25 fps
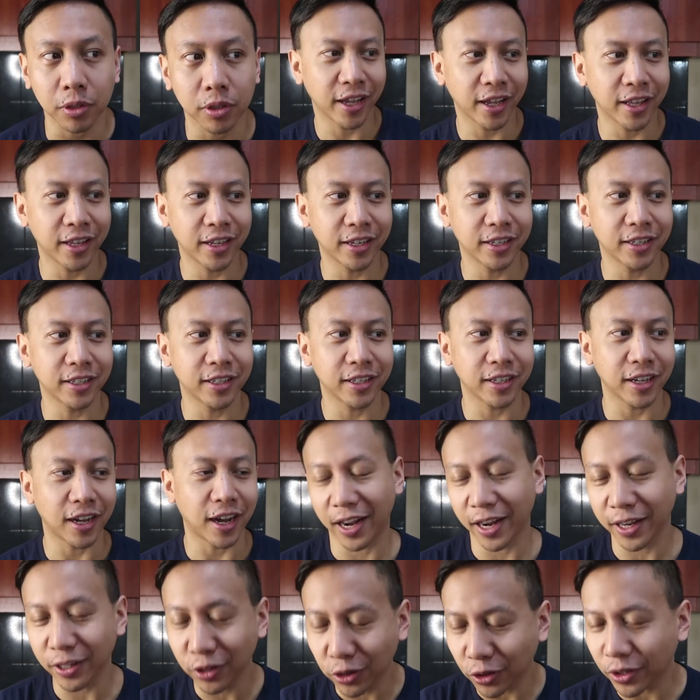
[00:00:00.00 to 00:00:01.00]
And
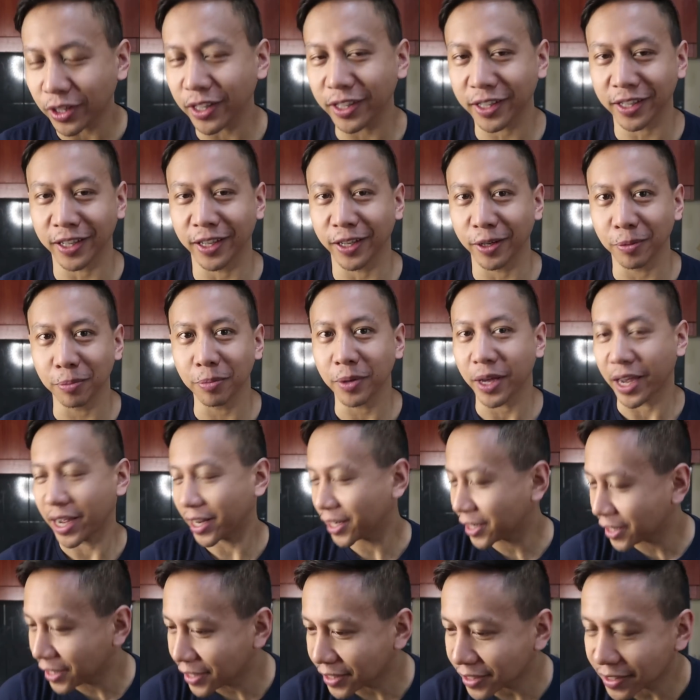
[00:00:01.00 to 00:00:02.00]
I look at him
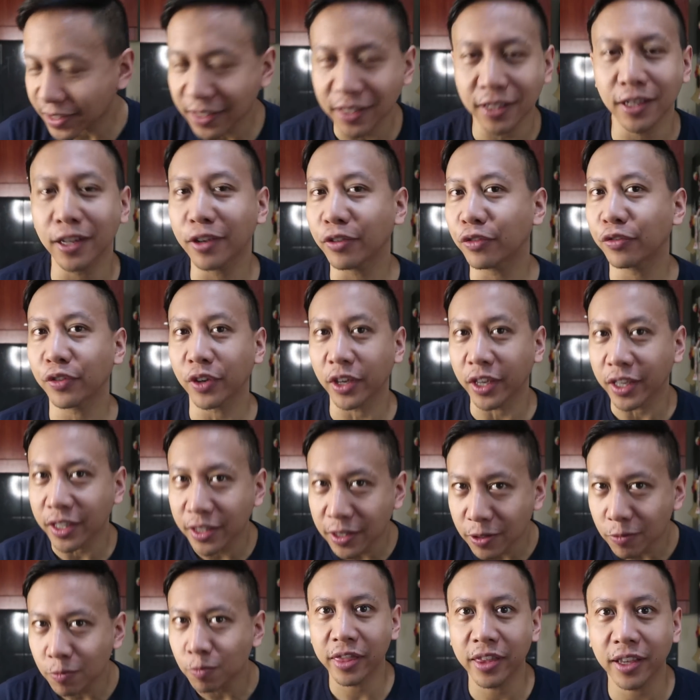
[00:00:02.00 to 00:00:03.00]
and he's
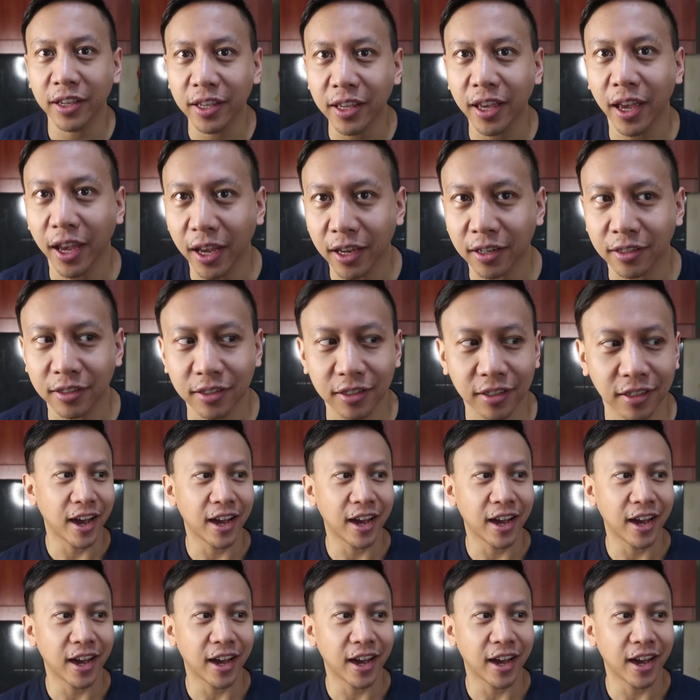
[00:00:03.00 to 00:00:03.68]
sniffing the gate